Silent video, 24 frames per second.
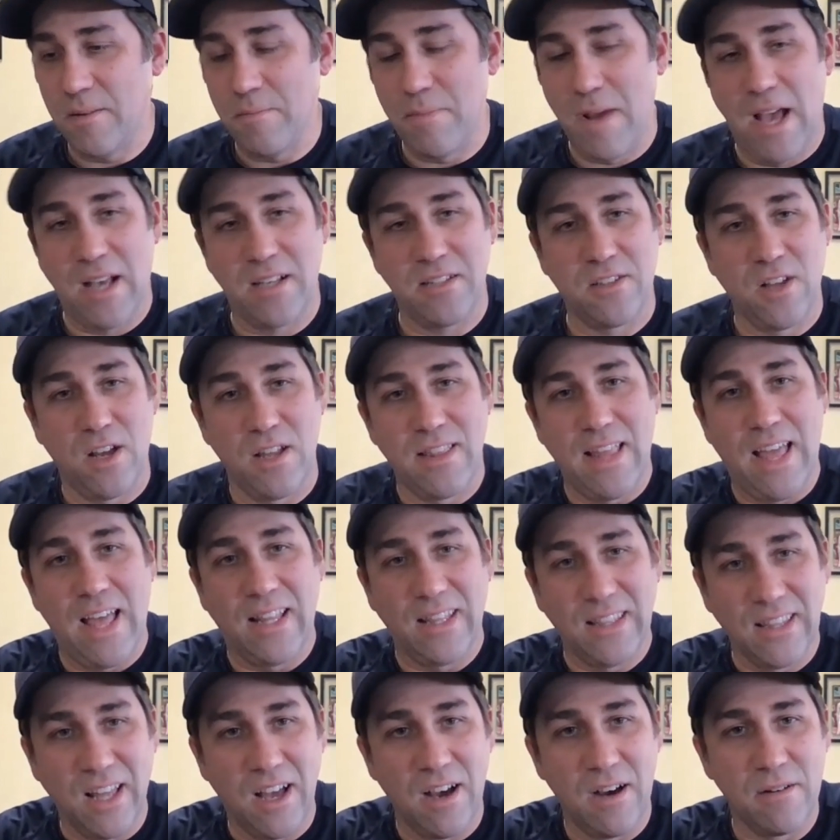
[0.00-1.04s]
passed on
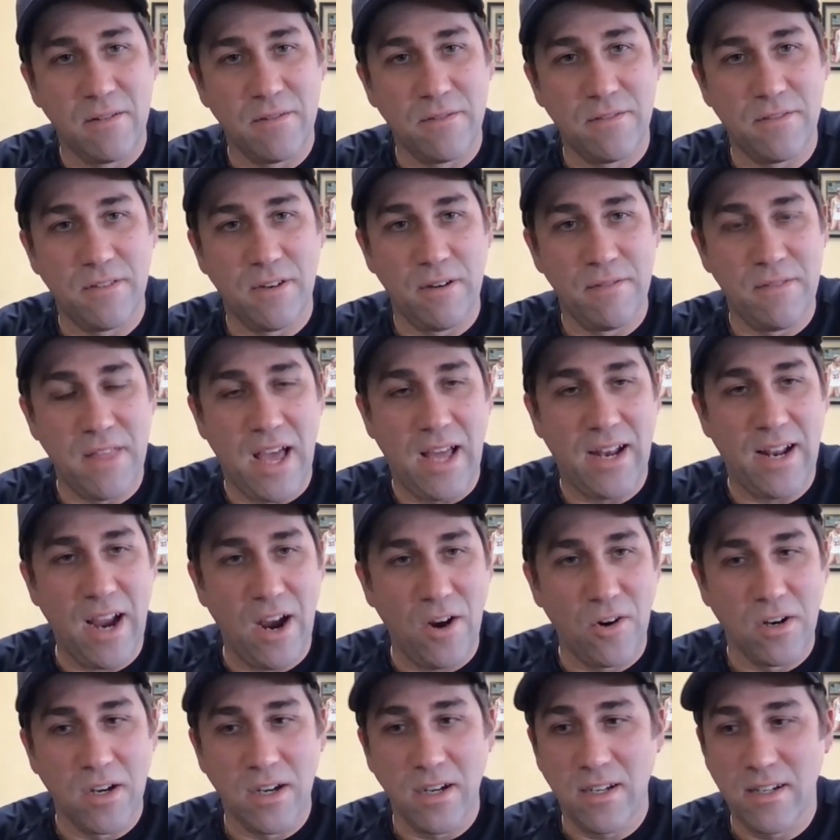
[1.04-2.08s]
that love of that
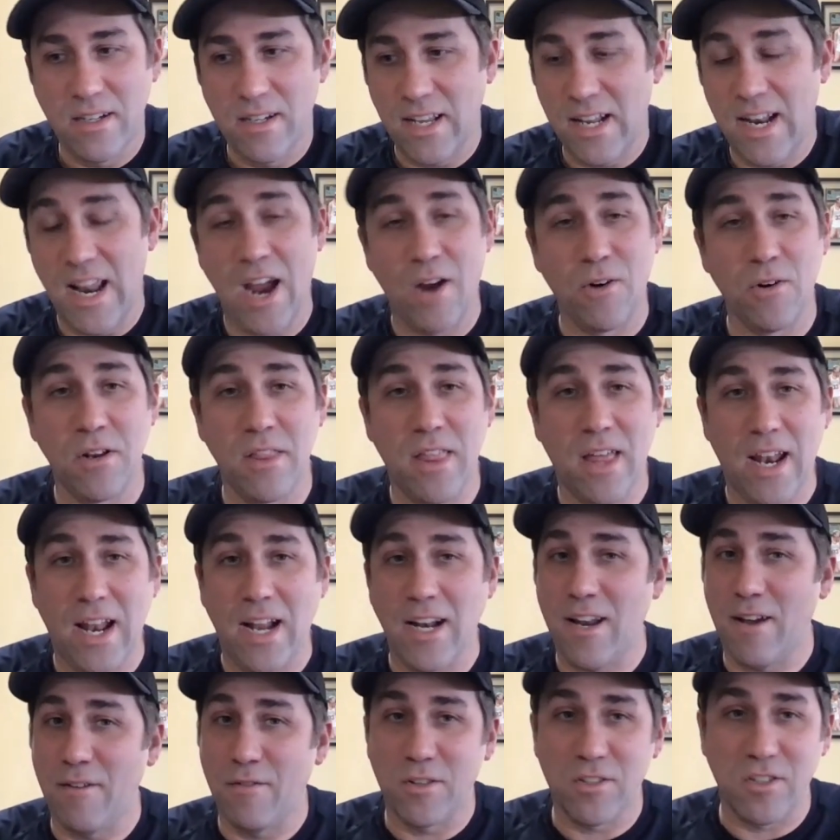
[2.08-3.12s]
era, an era that I
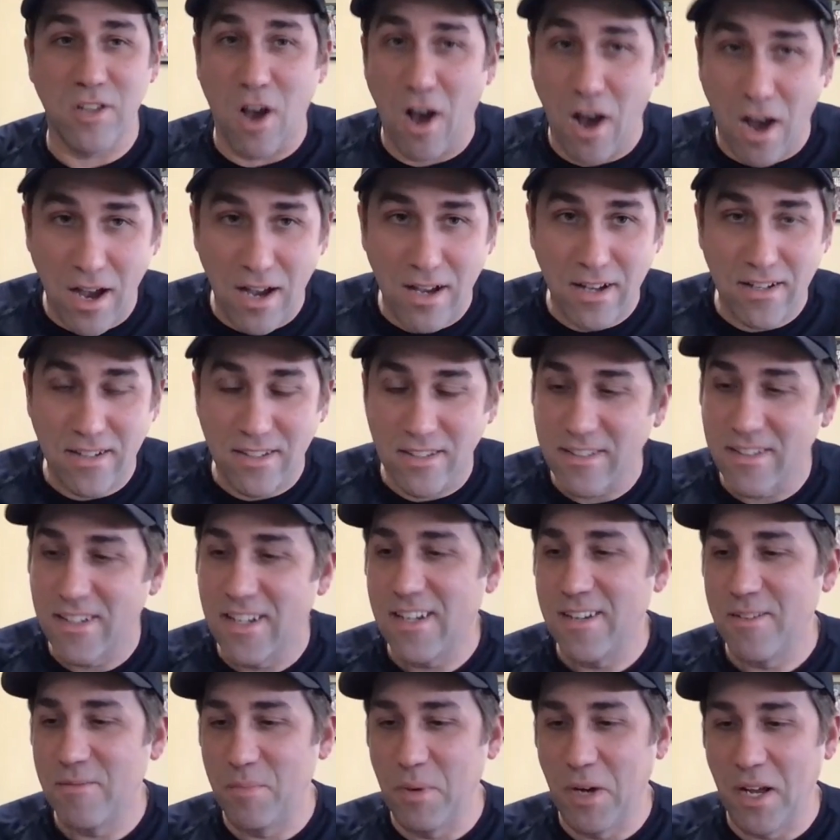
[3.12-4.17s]
never saw,
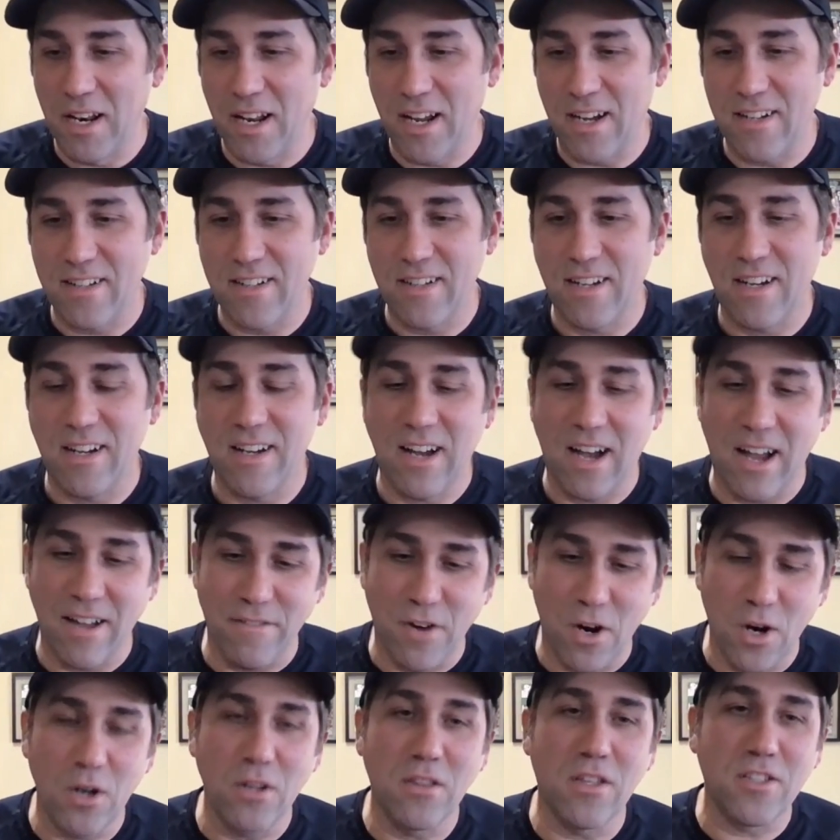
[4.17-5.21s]
but
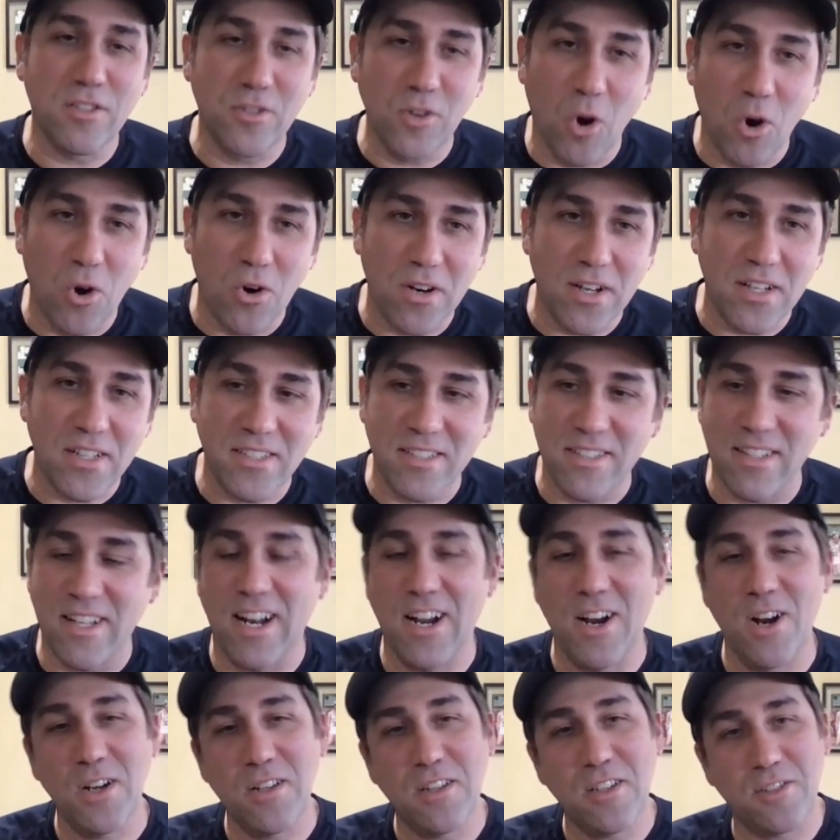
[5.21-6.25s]
I've heard the stories, and
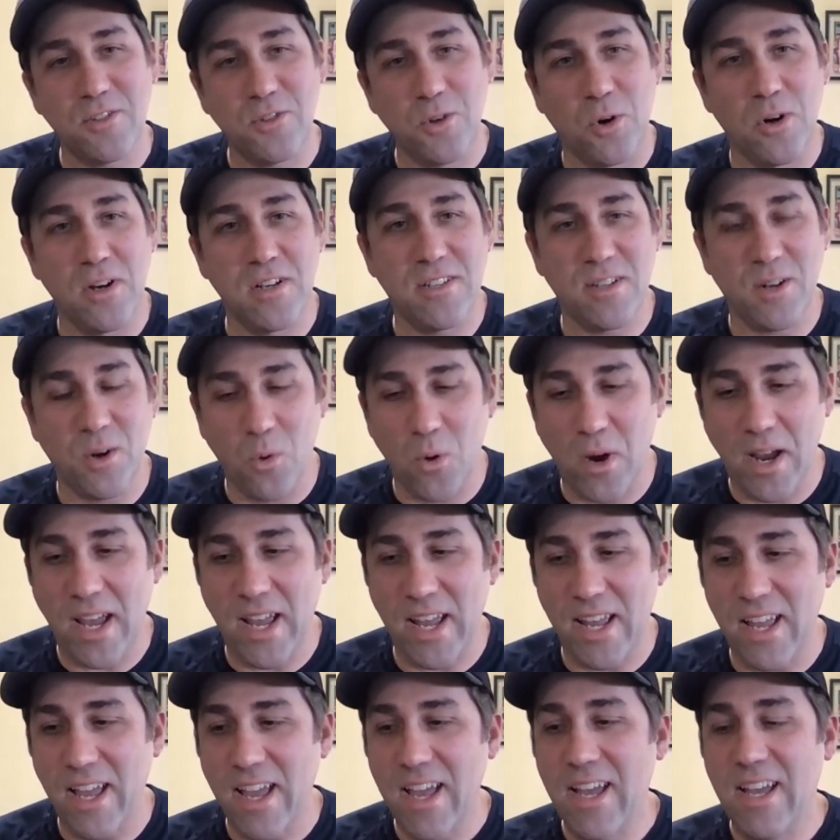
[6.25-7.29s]
I heard the stories in a
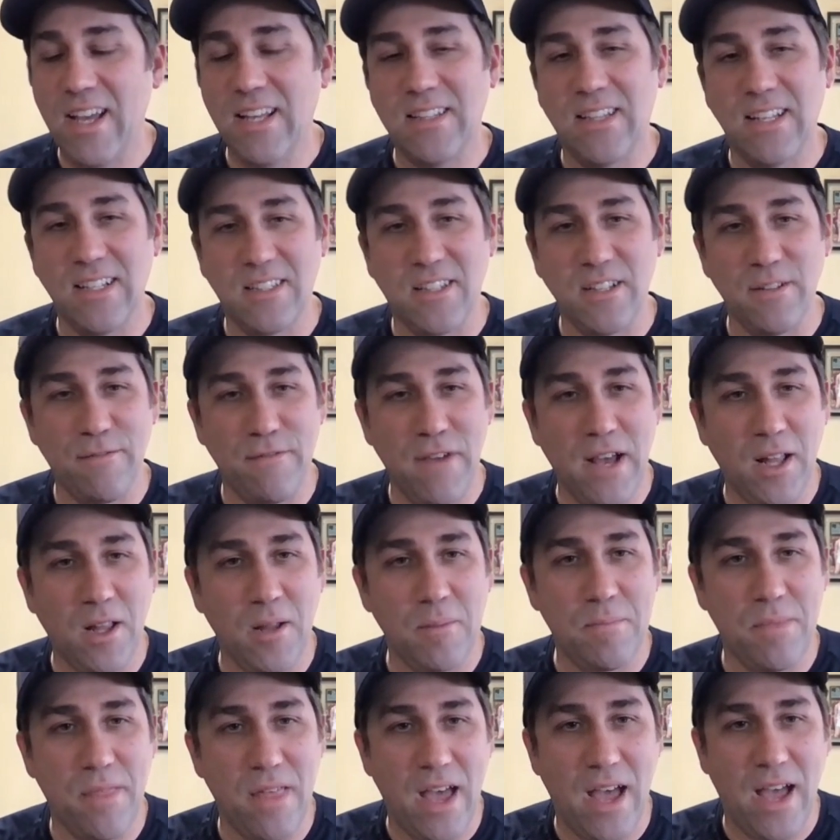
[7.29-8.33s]
way that
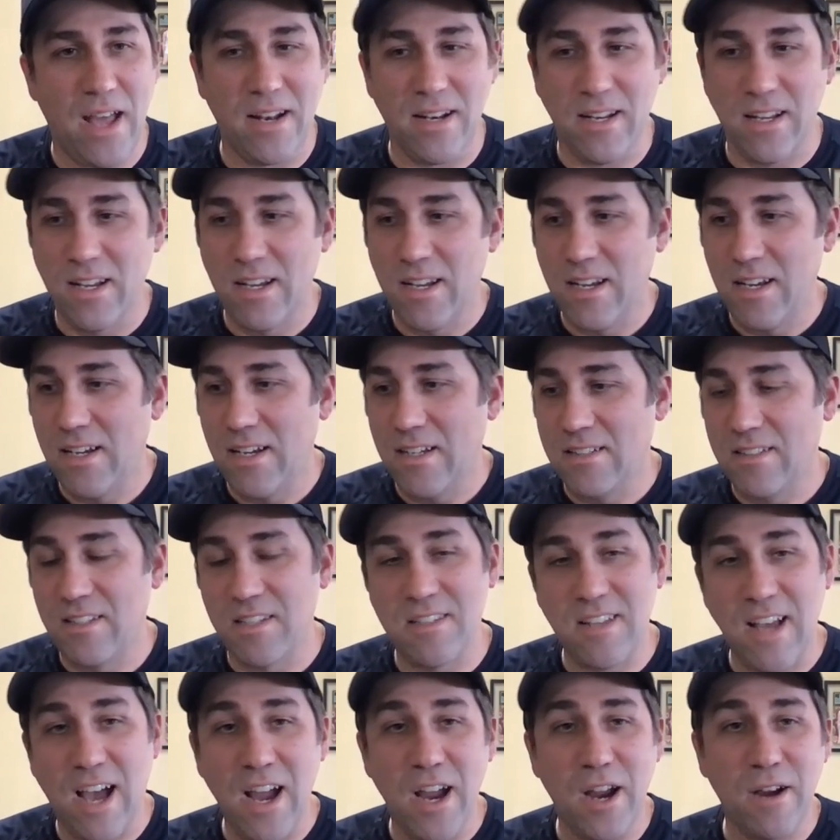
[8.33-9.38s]
developed that
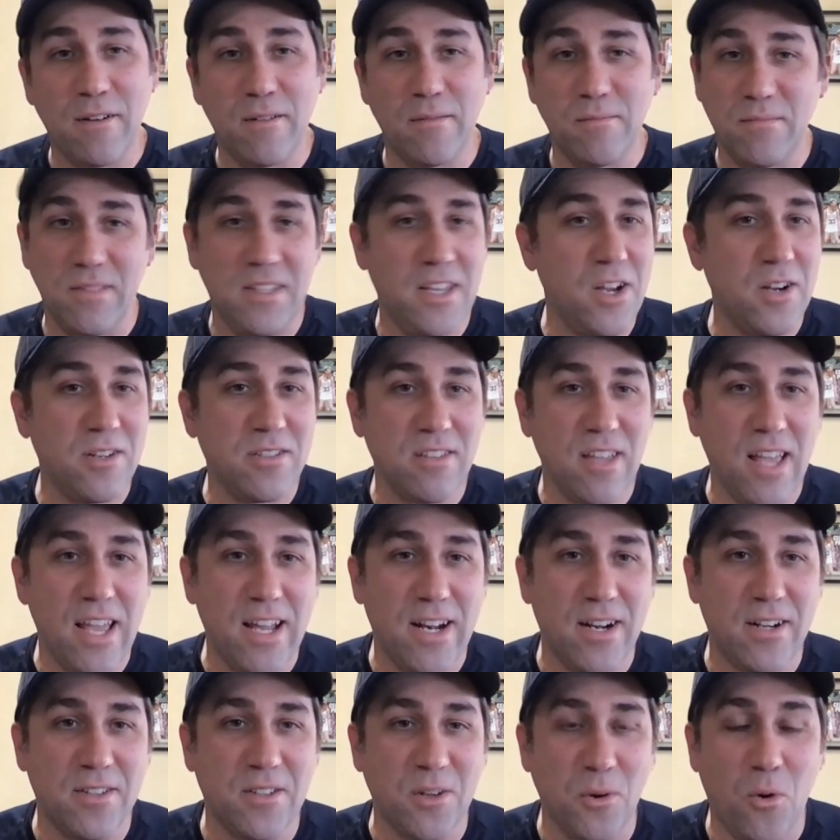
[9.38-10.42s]
desire years
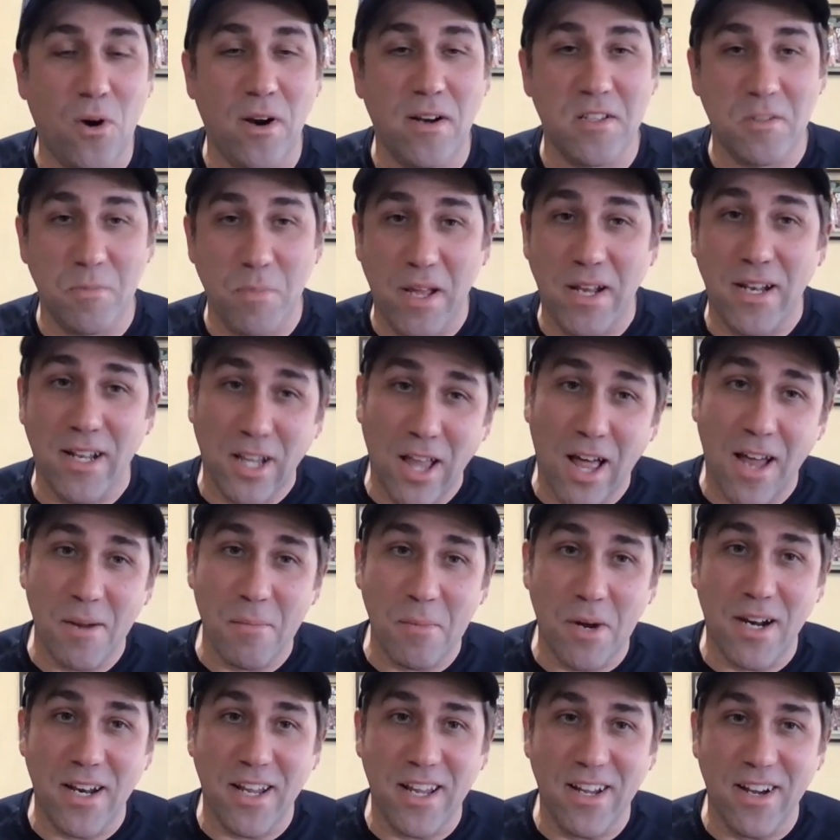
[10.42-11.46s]
later to want to spend a lot of
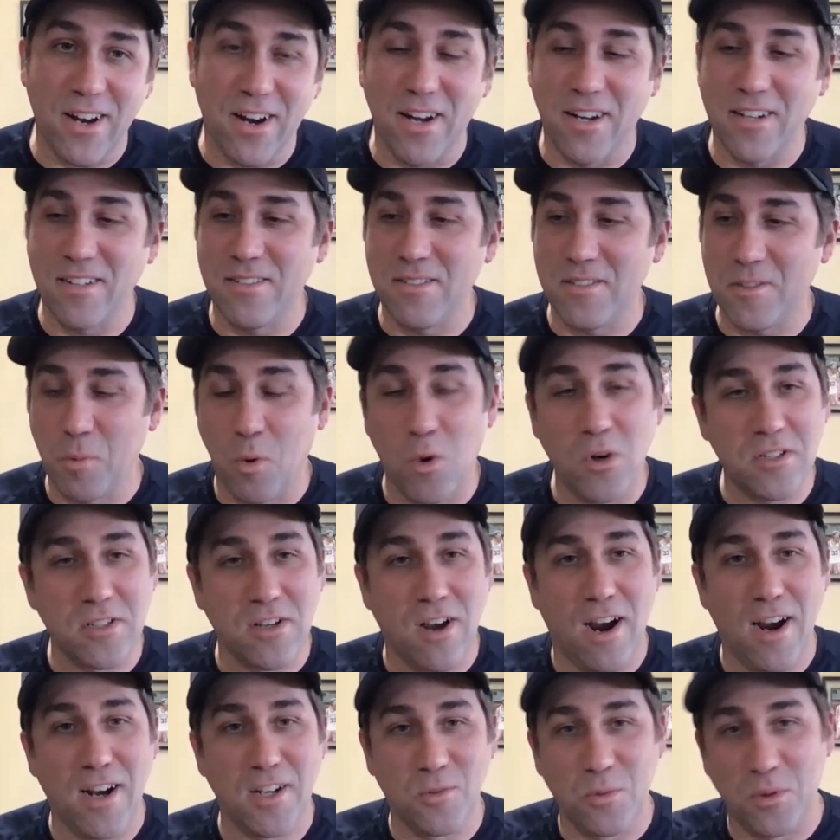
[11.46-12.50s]
money on sports
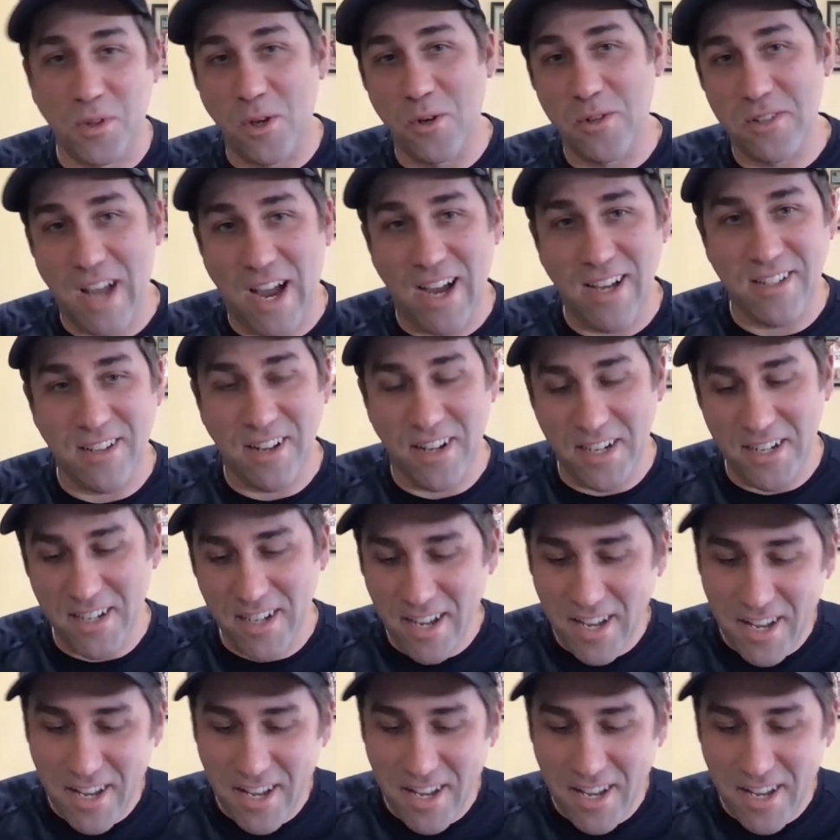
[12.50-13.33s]
cards with those guys on it.